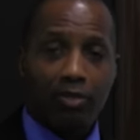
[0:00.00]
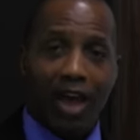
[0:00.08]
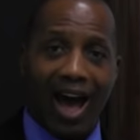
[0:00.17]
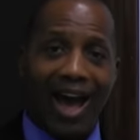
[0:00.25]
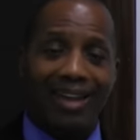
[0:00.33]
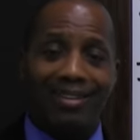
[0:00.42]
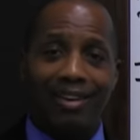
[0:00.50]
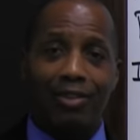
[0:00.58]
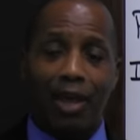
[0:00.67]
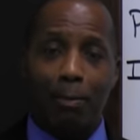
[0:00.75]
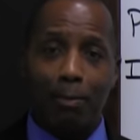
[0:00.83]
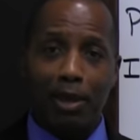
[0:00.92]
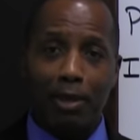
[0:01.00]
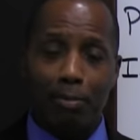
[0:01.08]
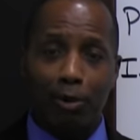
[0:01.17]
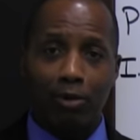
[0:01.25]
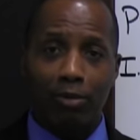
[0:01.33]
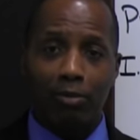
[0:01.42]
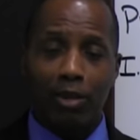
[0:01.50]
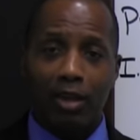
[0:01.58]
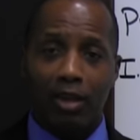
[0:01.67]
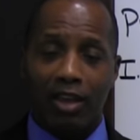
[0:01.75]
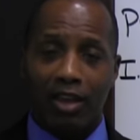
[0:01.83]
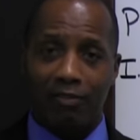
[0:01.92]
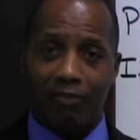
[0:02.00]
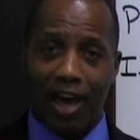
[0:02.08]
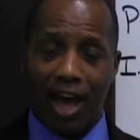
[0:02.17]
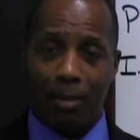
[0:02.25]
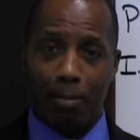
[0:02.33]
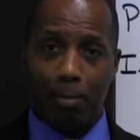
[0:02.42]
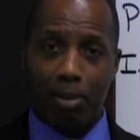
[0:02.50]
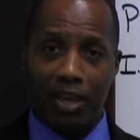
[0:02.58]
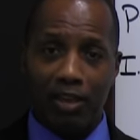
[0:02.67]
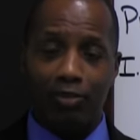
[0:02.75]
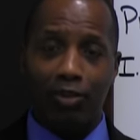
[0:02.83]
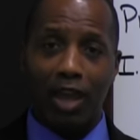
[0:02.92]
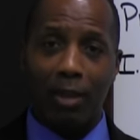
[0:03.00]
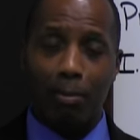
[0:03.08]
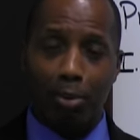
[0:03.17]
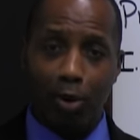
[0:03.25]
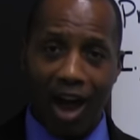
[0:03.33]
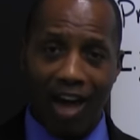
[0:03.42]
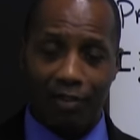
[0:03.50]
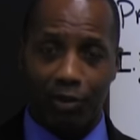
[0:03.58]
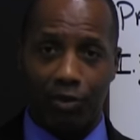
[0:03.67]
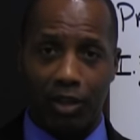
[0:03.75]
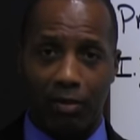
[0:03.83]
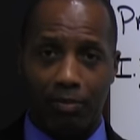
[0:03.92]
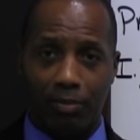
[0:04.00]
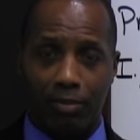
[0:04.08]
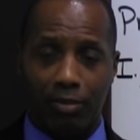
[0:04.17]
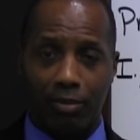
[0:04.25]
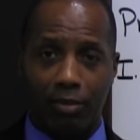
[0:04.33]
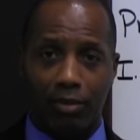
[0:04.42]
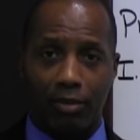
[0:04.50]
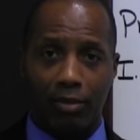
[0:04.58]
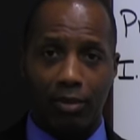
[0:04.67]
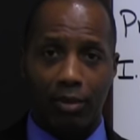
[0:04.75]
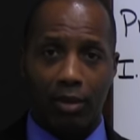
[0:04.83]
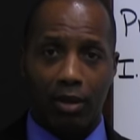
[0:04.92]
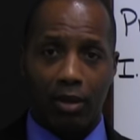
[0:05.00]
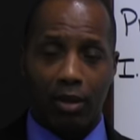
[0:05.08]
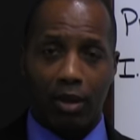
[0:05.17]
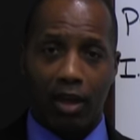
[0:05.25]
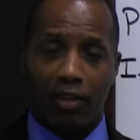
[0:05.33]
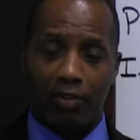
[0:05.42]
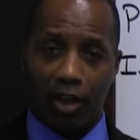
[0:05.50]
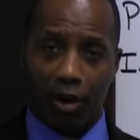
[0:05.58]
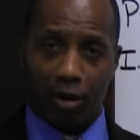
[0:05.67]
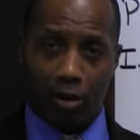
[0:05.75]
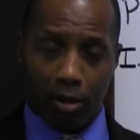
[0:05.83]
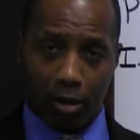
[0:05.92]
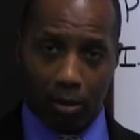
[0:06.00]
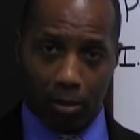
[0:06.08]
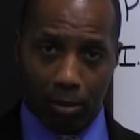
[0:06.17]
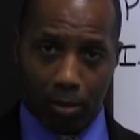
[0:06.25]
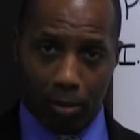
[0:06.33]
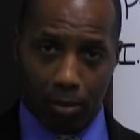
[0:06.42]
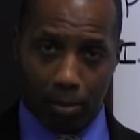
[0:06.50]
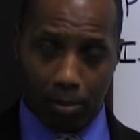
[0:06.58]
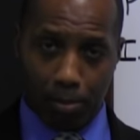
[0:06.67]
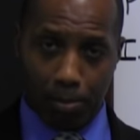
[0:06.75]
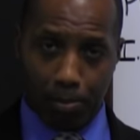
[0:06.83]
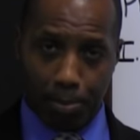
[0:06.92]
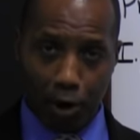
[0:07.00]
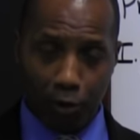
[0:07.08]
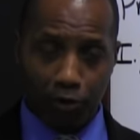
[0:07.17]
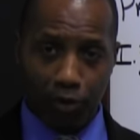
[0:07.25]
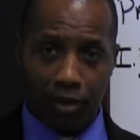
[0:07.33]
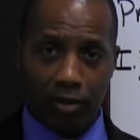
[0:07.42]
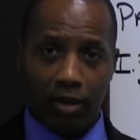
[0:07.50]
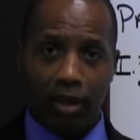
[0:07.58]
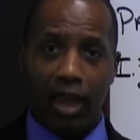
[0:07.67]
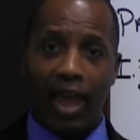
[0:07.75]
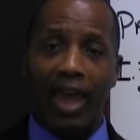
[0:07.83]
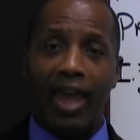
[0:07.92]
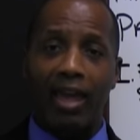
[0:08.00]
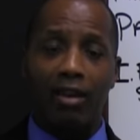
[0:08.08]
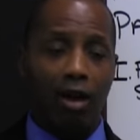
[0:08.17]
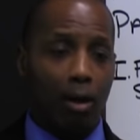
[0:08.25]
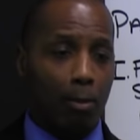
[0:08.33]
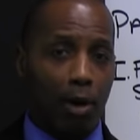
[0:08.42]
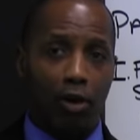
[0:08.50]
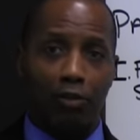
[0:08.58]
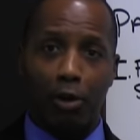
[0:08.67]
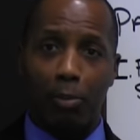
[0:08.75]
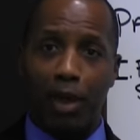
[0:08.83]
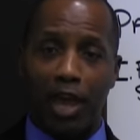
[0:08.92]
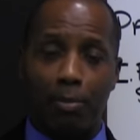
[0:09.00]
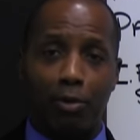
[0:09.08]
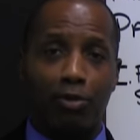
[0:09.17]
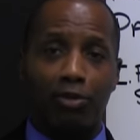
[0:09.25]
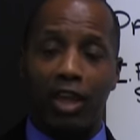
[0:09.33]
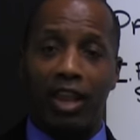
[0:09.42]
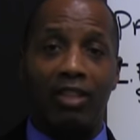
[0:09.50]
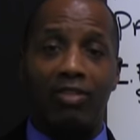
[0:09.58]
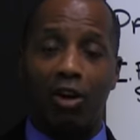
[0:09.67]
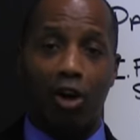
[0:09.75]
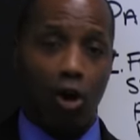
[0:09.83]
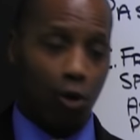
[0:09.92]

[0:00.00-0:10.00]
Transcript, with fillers: The idea that people can find peace and privacy in their person and among their papers and in their